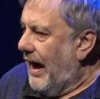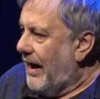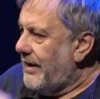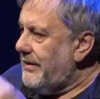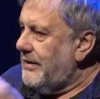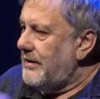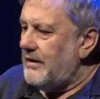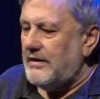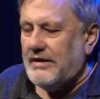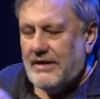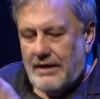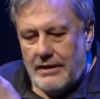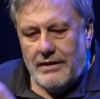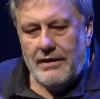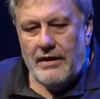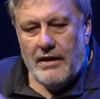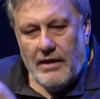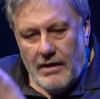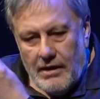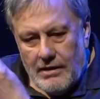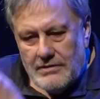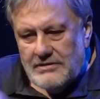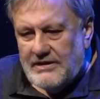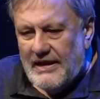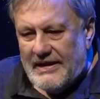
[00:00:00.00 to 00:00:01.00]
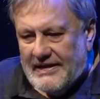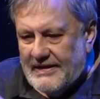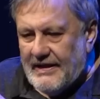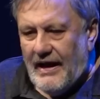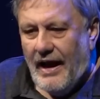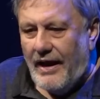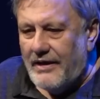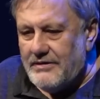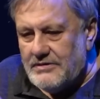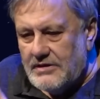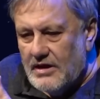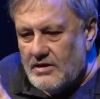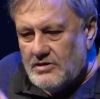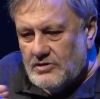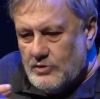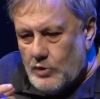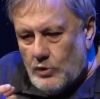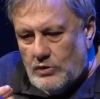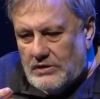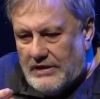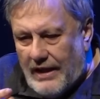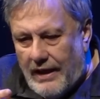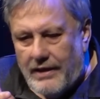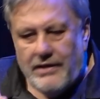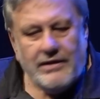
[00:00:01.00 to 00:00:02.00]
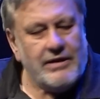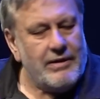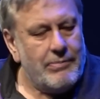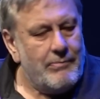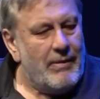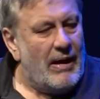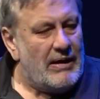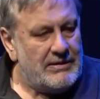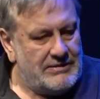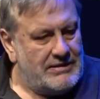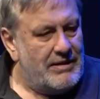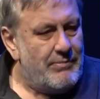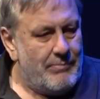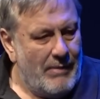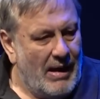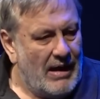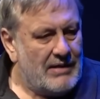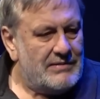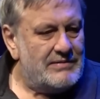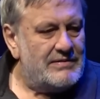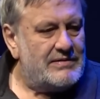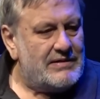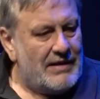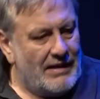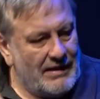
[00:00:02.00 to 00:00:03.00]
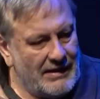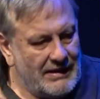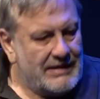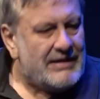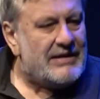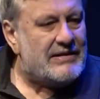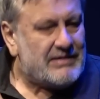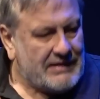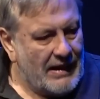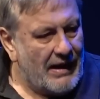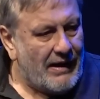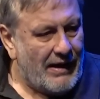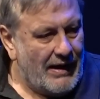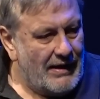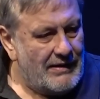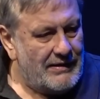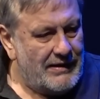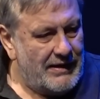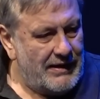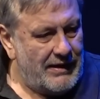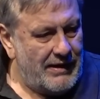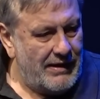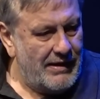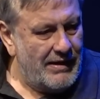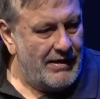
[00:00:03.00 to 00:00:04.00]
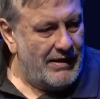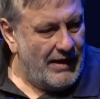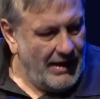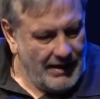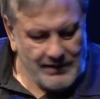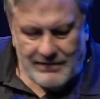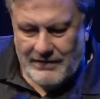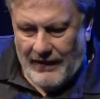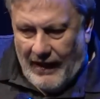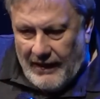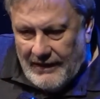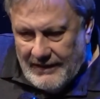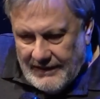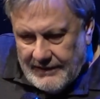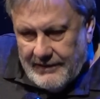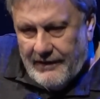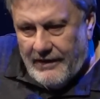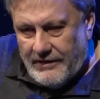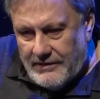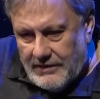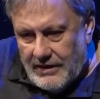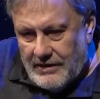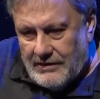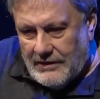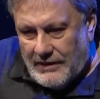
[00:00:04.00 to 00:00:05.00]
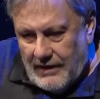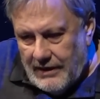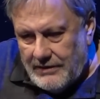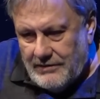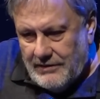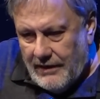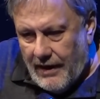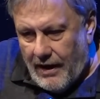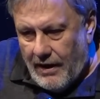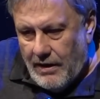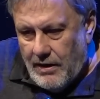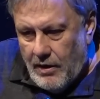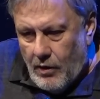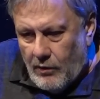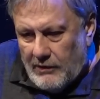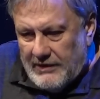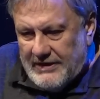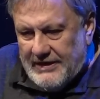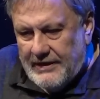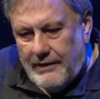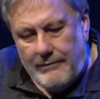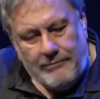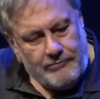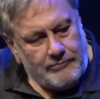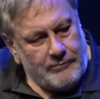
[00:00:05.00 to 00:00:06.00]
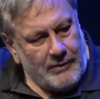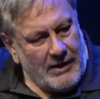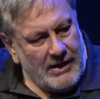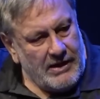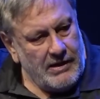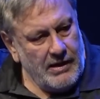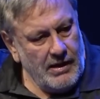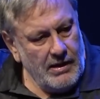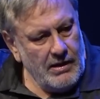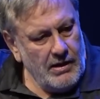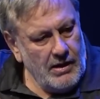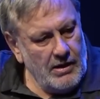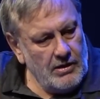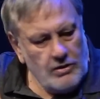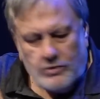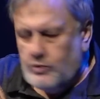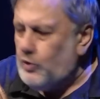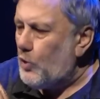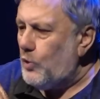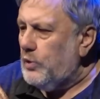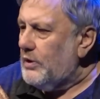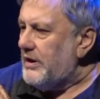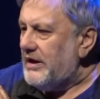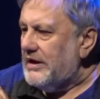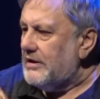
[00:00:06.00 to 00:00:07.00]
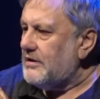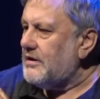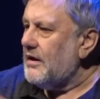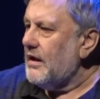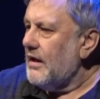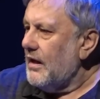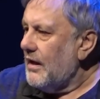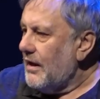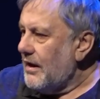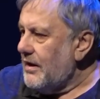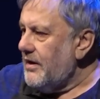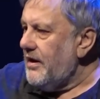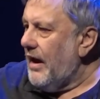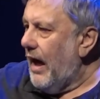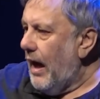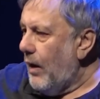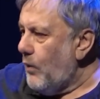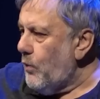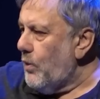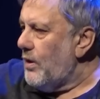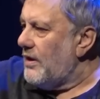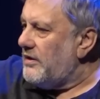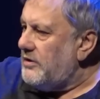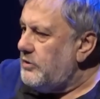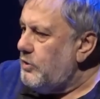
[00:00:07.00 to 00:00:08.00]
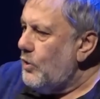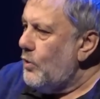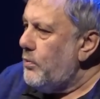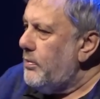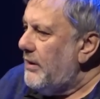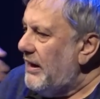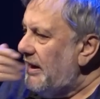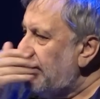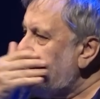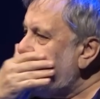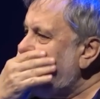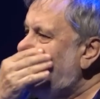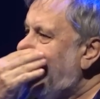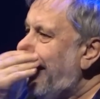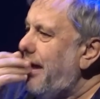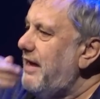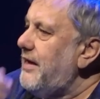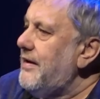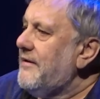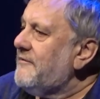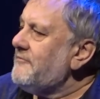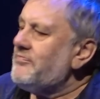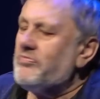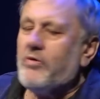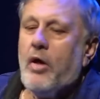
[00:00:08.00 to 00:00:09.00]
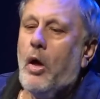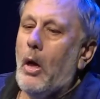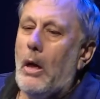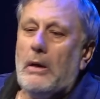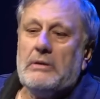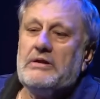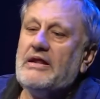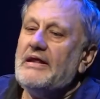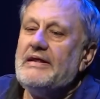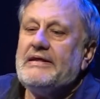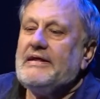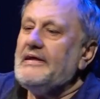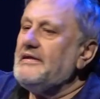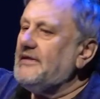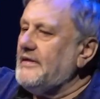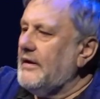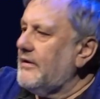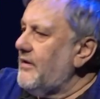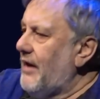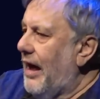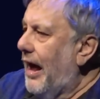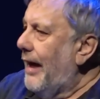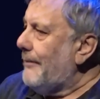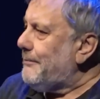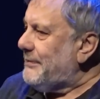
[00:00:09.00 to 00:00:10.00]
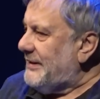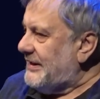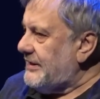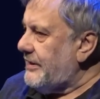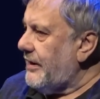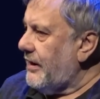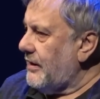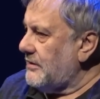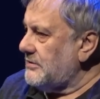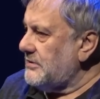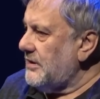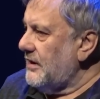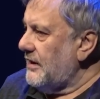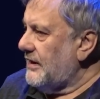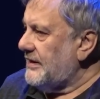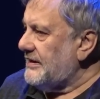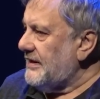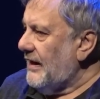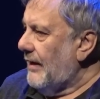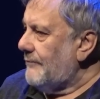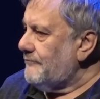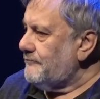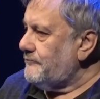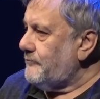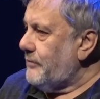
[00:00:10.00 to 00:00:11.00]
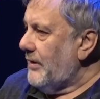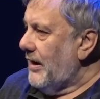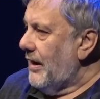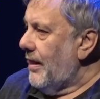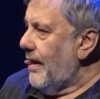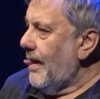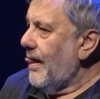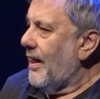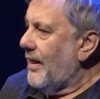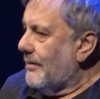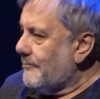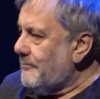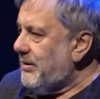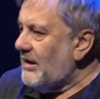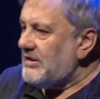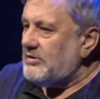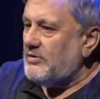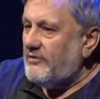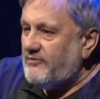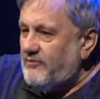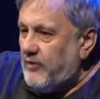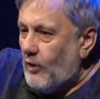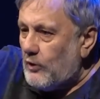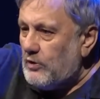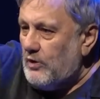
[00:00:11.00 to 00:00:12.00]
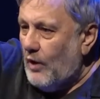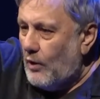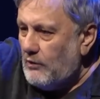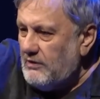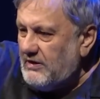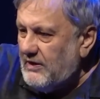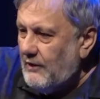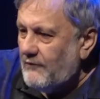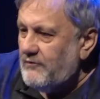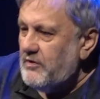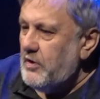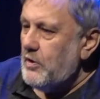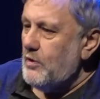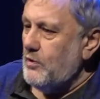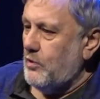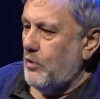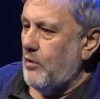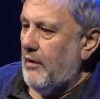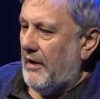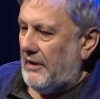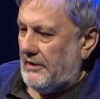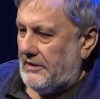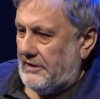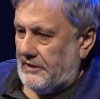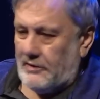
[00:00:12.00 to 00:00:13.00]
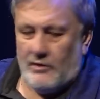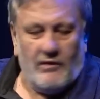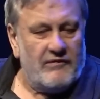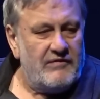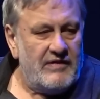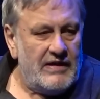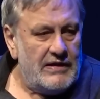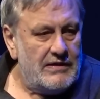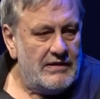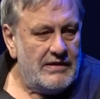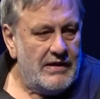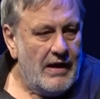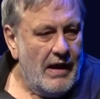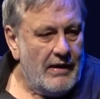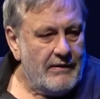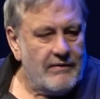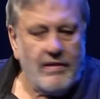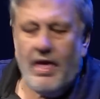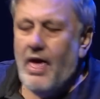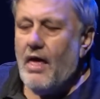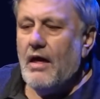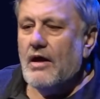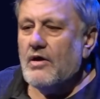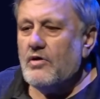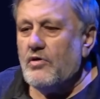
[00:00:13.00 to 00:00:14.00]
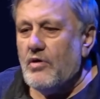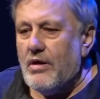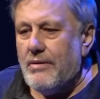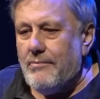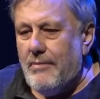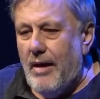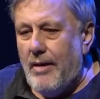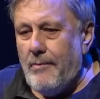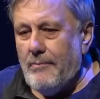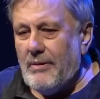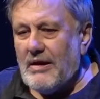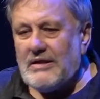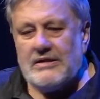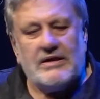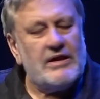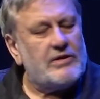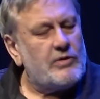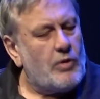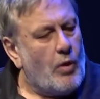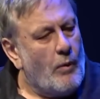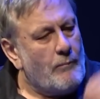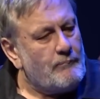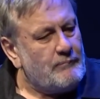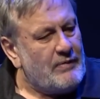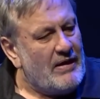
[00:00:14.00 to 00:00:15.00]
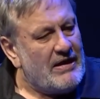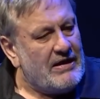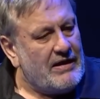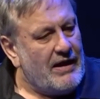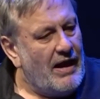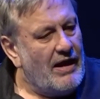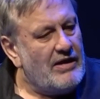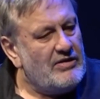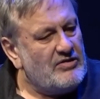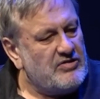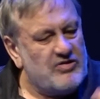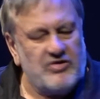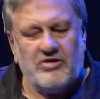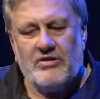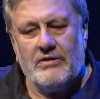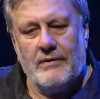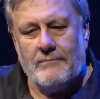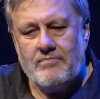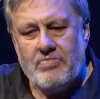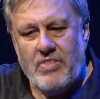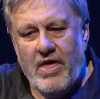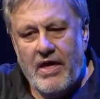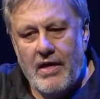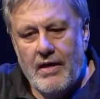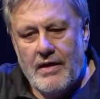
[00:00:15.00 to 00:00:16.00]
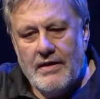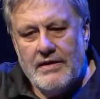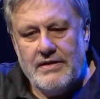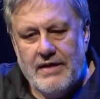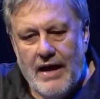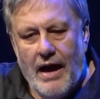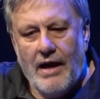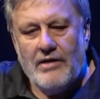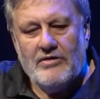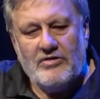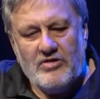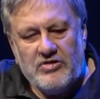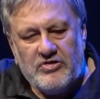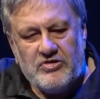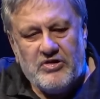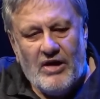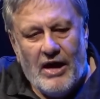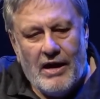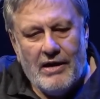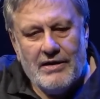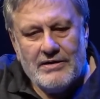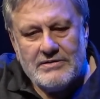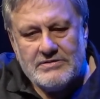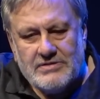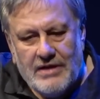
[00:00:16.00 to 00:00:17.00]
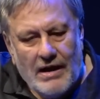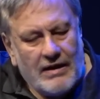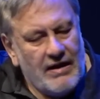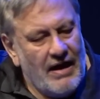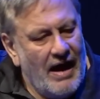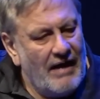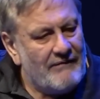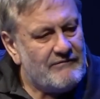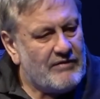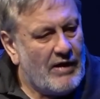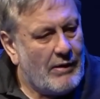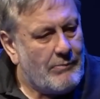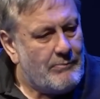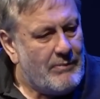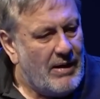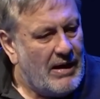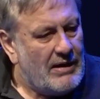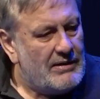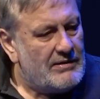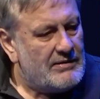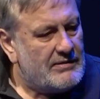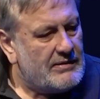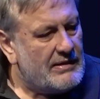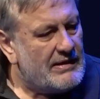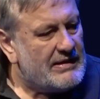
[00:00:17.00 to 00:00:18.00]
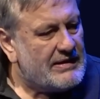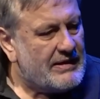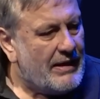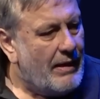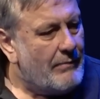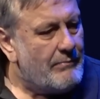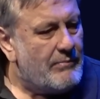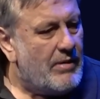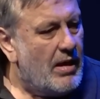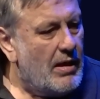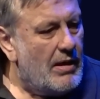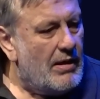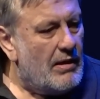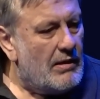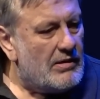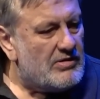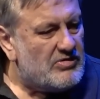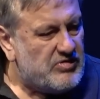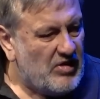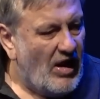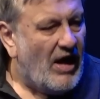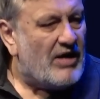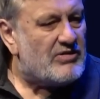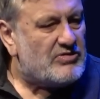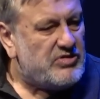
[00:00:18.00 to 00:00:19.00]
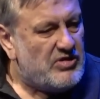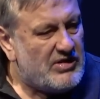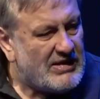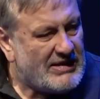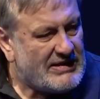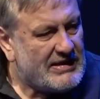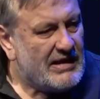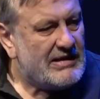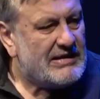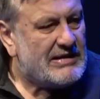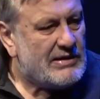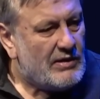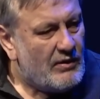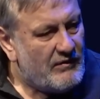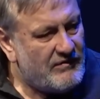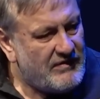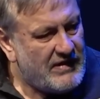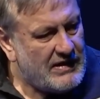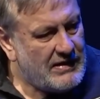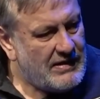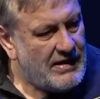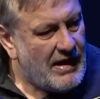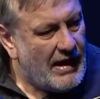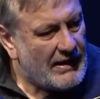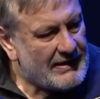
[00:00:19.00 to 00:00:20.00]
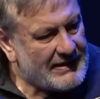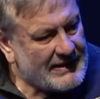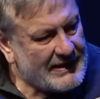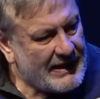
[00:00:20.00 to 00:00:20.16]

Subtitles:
He decided to take my demand literally and answered it literally or simply do it. Now you will say this is an abstract example. But for those of you who are Slovenian, you remember that complication, Janša, the government, some judges that Slovenia